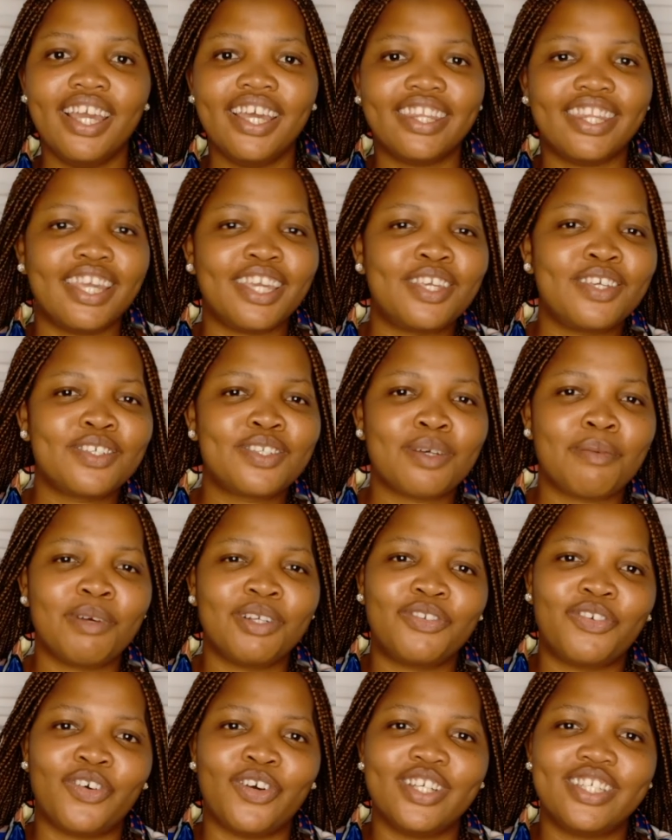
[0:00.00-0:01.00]
Thank you so
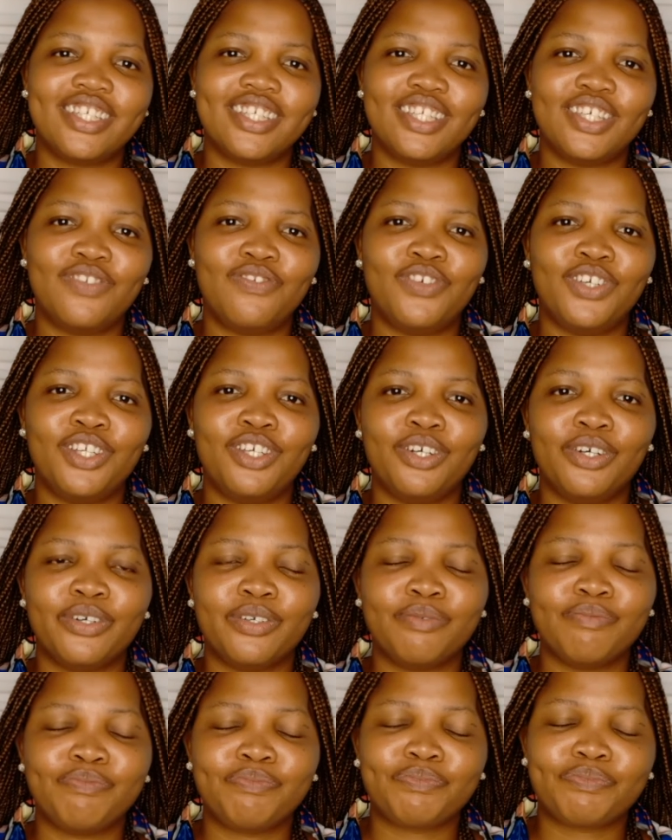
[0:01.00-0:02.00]
much for watching this video.
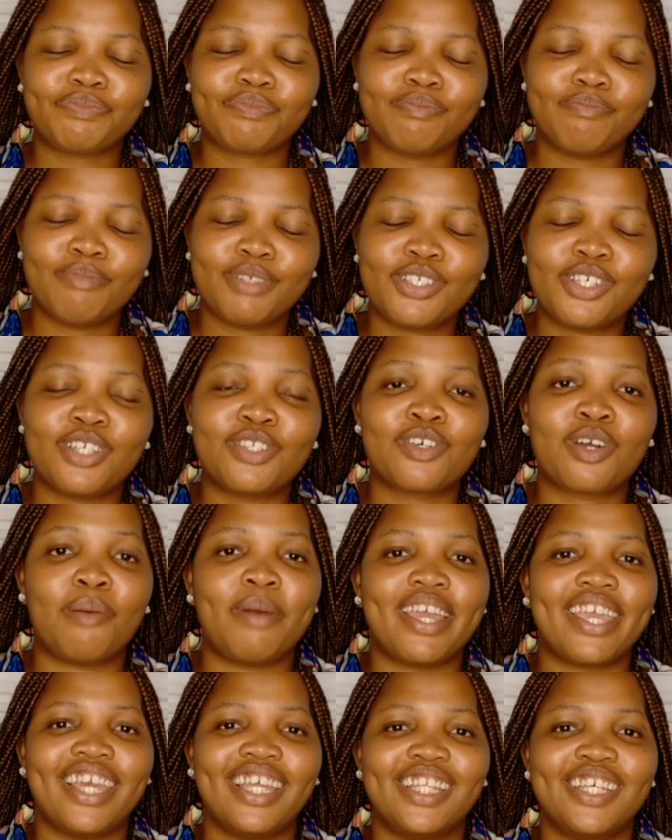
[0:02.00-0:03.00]
Be sure to come
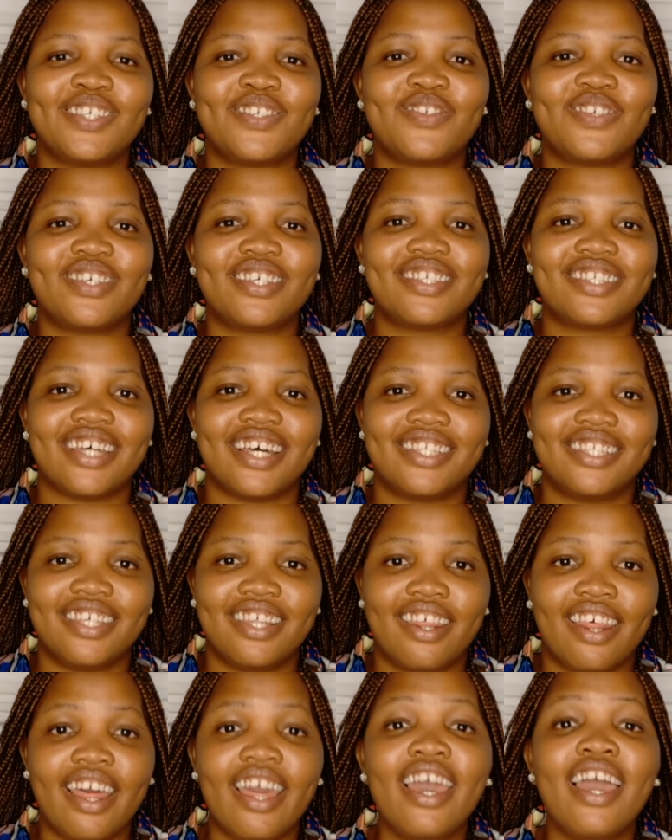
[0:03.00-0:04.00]
back again next week
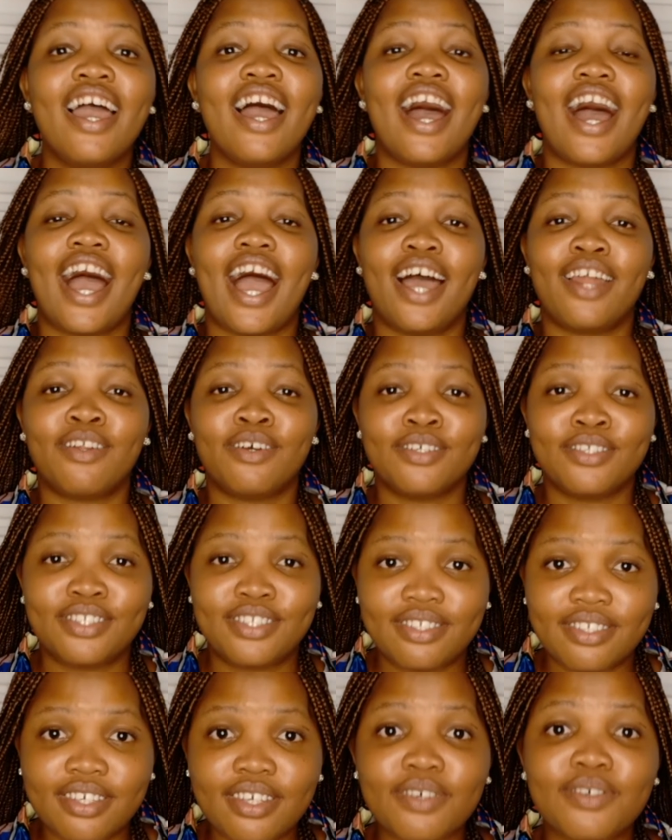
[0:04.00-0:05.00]
Saturday and on
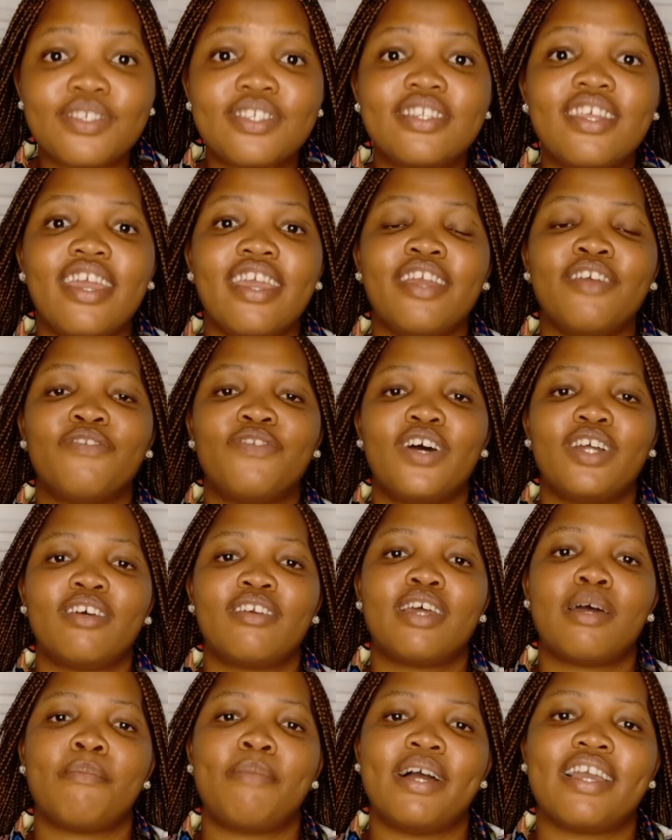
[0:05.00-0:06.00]
Tuesday for
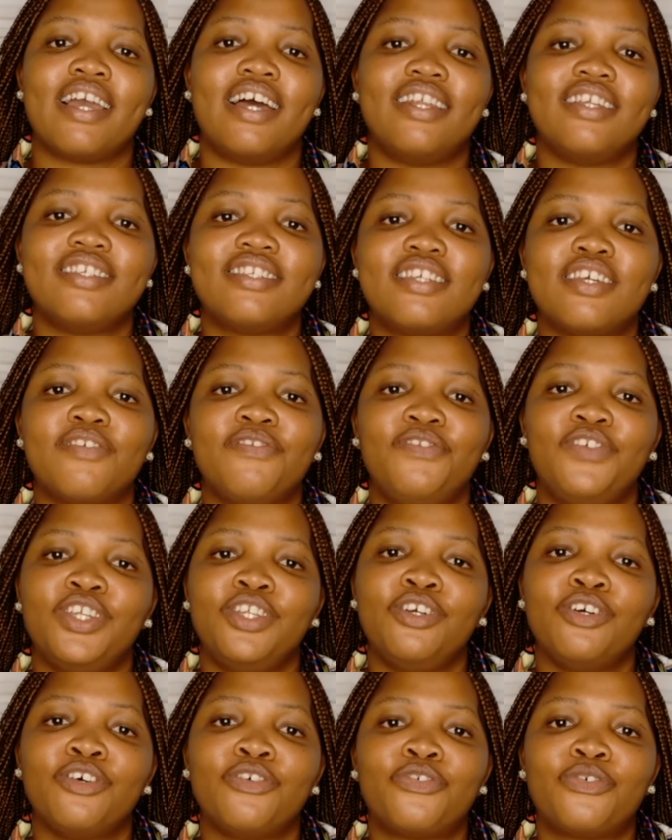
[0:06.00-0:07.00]
another Bangalistic
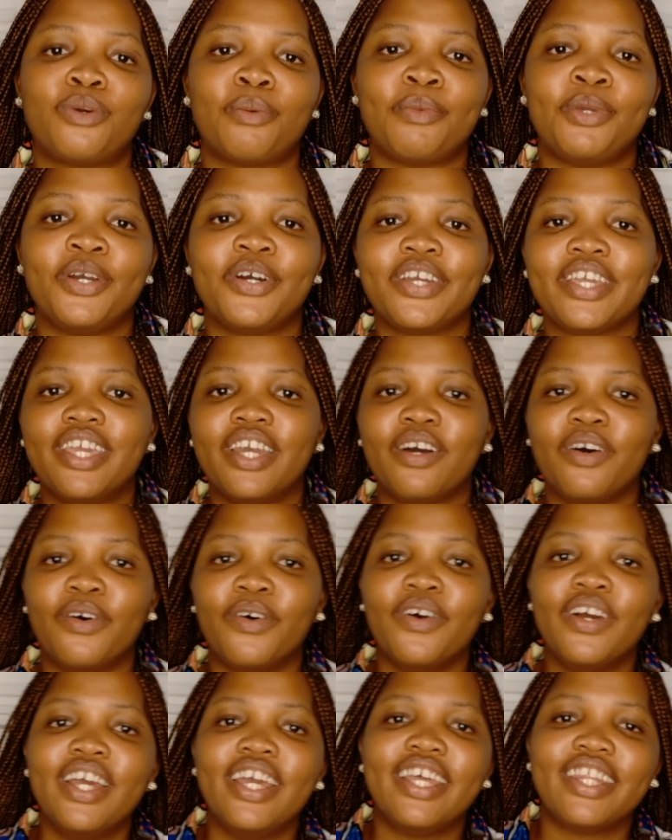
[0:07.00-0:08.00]
video from your girl.
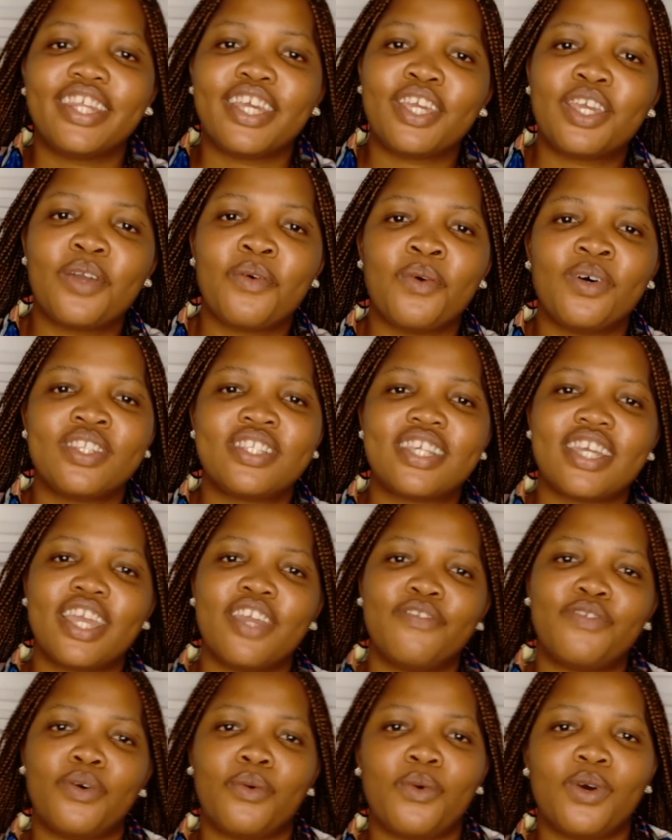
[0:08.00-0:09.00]
Thank you once again
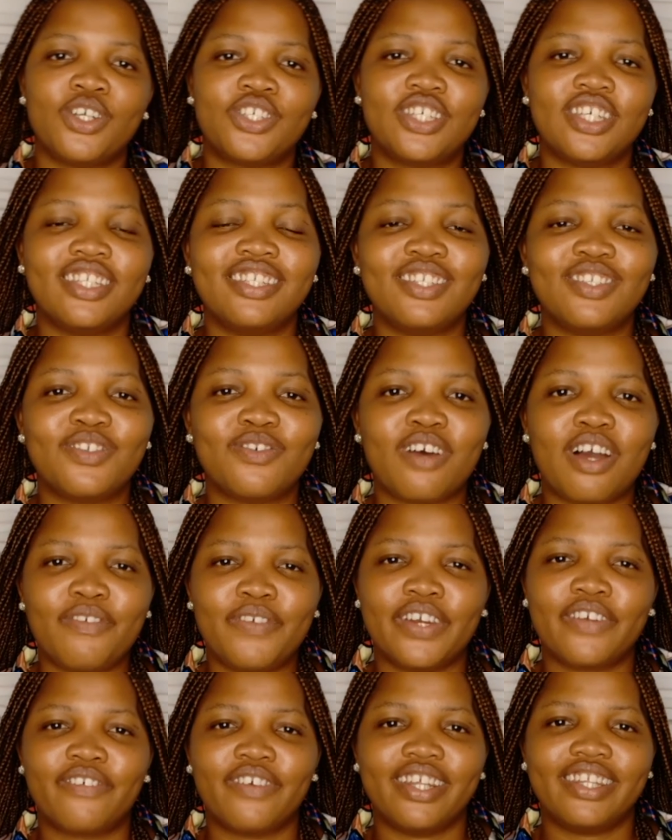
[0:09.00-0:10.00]
for watching. Do have
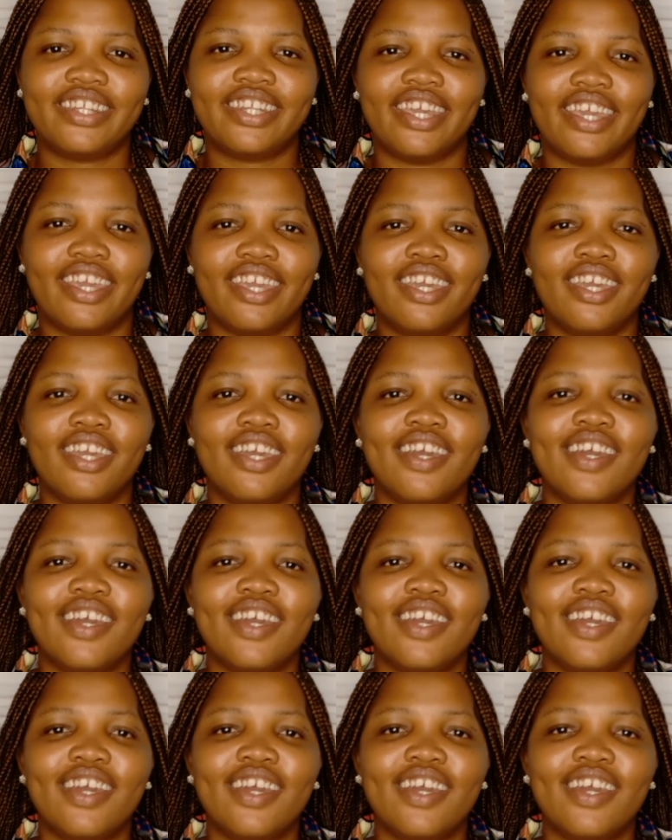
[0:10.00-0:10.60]
a great day.